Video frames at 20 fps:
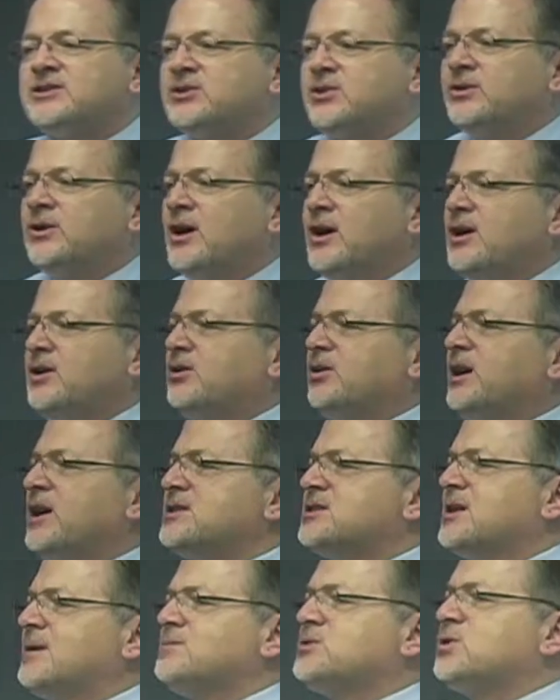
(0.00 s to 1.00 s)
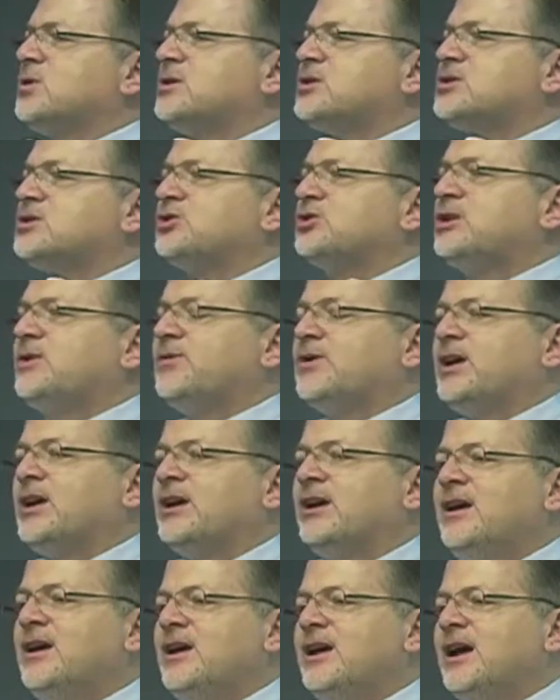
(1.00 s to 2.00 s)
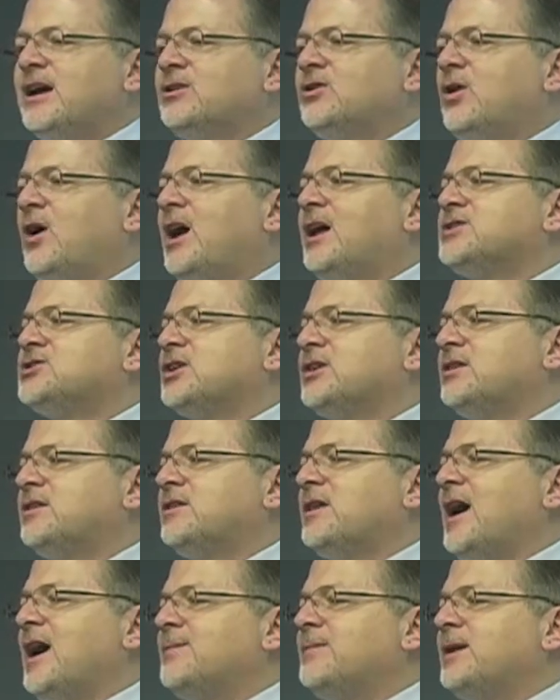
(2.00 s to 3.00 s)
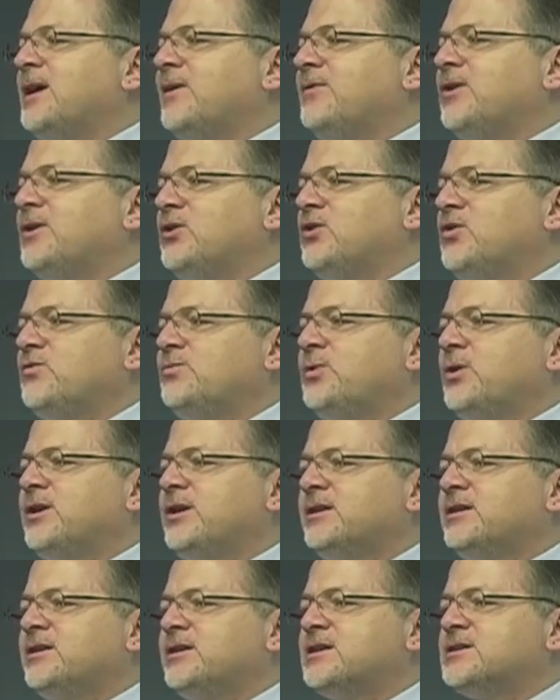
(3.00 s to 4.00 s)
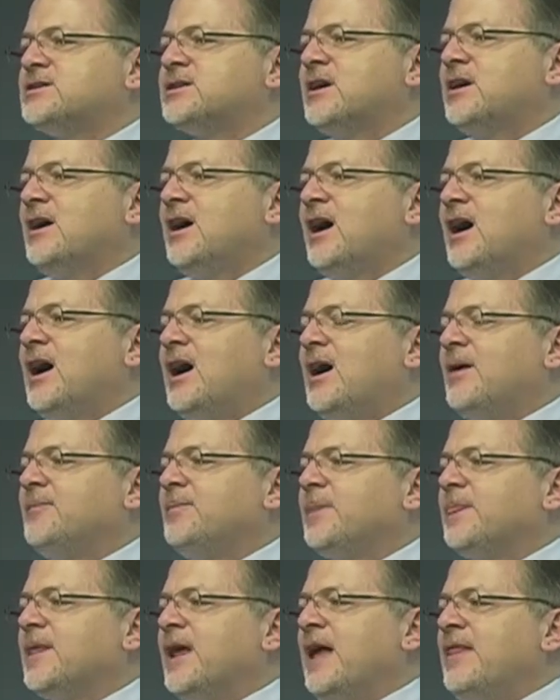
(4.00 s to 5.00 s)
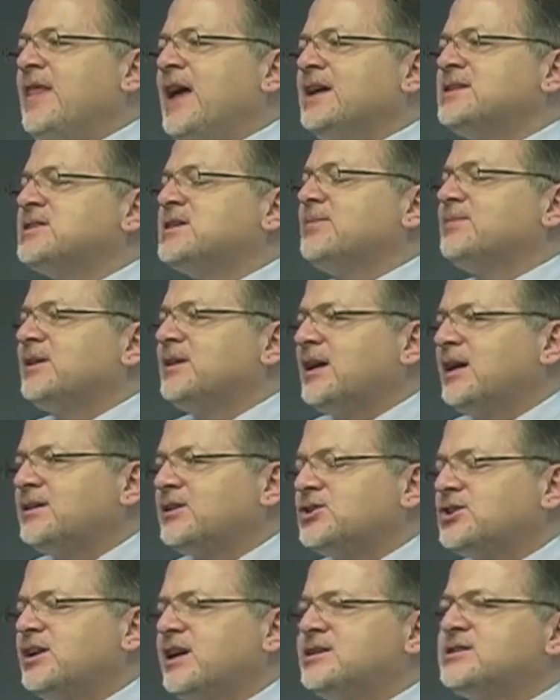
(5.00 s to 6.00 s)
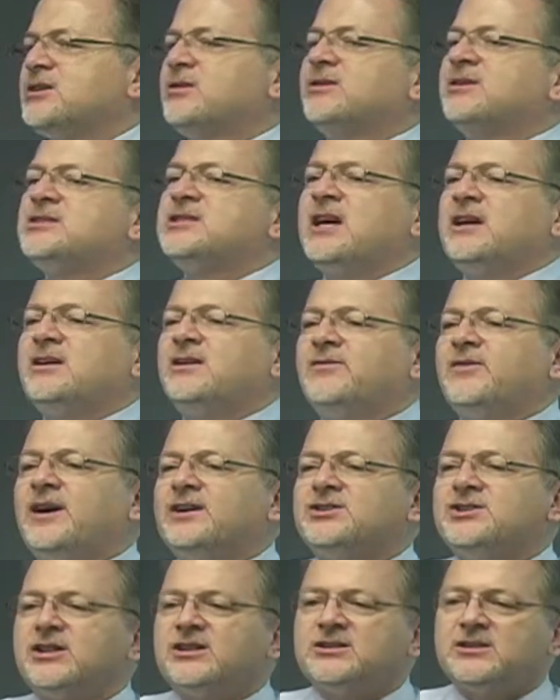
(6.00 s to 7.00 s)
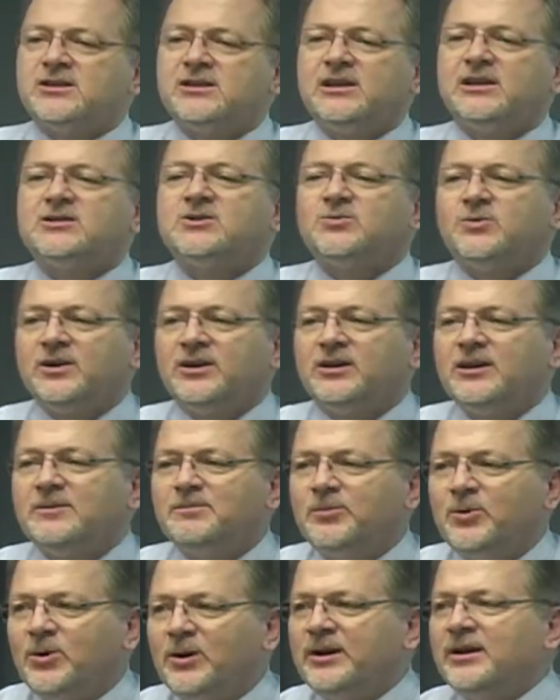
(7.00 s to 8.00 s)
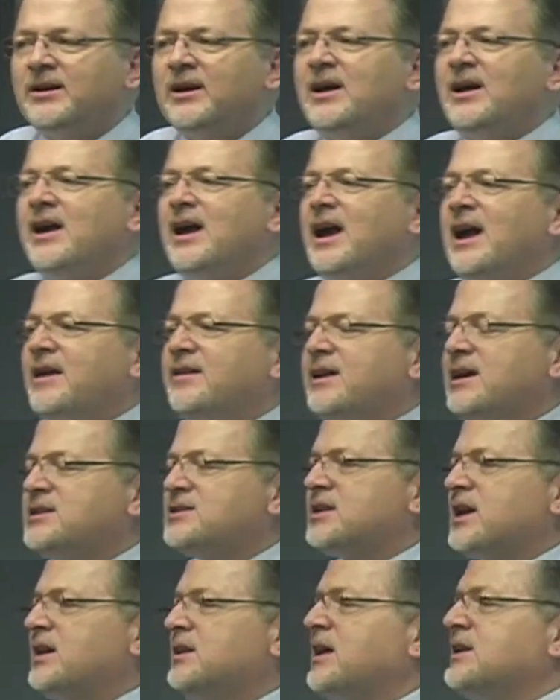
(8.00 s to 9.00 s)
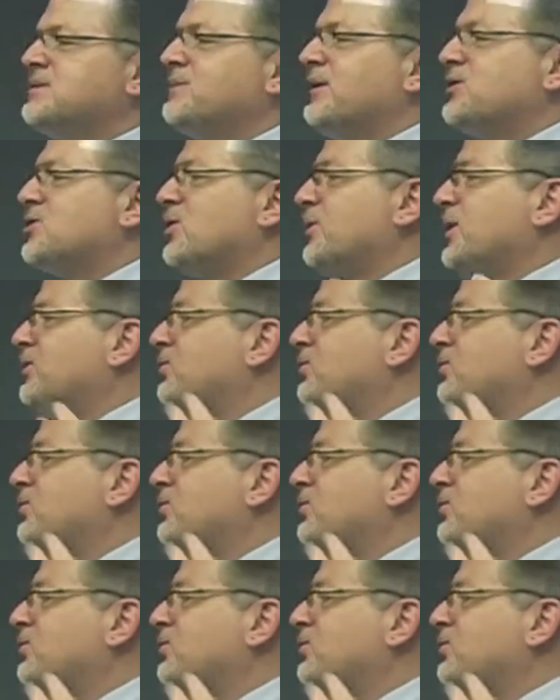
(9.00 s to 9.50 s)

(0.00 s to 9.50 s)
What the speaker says: So you'll get some sort of certificate acknowledging the time and effort you've put into this, and that's something that the Chancellor and Executive Vice Chancellor think is really important, and they say, let's make sure we